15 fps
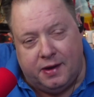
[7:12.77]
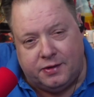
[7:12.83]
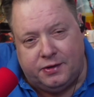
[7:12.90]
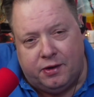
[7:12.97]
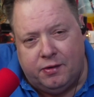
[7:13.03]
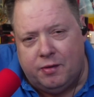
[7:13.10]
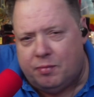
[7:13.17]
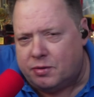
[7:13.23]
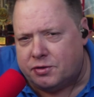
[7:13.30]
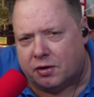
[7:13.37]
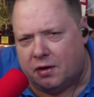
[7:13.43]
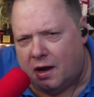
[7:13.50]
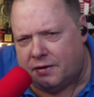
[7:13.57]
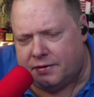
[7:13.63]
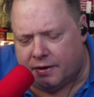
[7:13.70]
I mean, you can
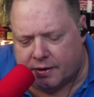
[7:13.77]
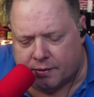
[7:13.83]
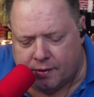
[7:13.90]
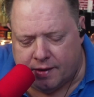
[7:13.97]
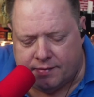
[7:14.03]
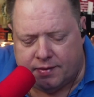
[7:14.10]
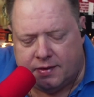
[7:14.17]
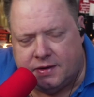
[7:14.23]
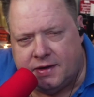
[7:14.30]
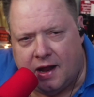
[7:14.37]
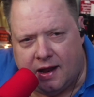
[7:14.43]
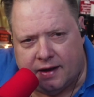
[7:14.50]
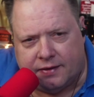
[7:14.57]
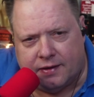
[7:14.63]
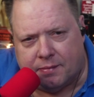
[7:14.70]
put your lunch in or whatever.
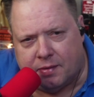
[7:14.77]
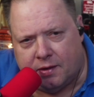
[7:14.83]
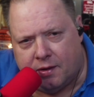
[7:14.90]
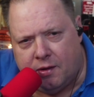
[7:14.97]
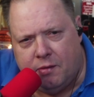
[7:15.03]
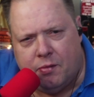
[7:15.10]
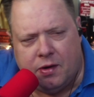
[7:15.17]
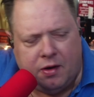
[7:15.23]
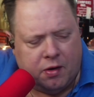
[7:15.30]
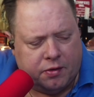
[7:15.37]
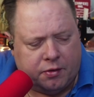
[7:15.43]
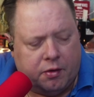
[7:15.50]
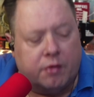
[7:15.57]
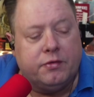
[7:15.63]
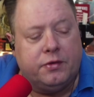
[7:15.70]
It's not like something you, you wouldn't
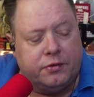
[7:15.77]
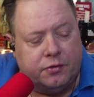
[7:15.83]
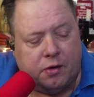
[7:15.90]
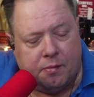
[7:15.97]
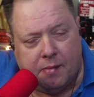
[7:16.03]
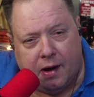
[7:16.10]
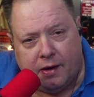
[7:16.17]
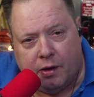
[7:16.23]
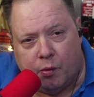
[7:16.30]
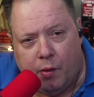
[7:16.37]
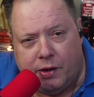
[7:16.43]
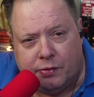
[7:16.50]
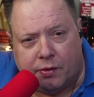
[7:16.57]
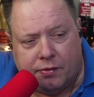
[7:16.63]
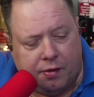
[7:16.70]
go to the grocery store and buy
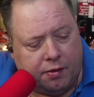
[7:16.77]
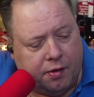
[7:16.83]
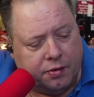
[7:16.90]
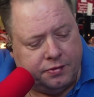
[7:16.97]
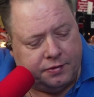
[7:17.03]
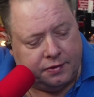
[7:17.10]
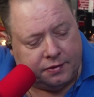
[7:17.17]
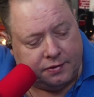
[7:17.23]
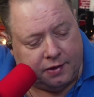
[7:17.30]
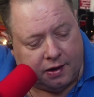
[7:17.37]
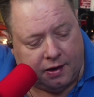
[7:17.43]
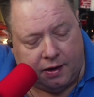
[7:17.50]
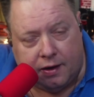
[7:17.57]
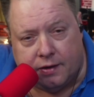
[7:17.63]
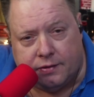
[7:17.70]
your week's worth of groceries and
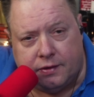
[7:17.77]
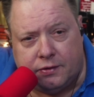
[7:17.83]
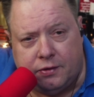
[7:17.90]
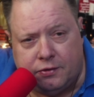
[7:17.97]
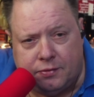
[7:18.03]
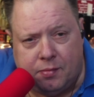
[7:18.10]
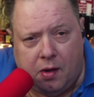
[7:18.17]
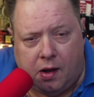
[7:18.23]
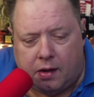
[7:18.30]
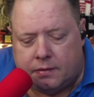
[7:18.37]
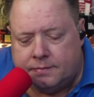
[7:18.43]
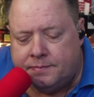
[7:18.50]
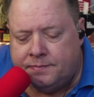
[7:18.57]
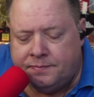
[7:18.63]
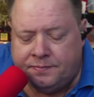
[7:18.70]
stick it in here because it's too
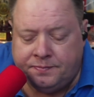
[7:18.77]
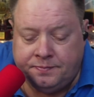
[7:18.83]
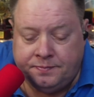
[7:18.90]
small.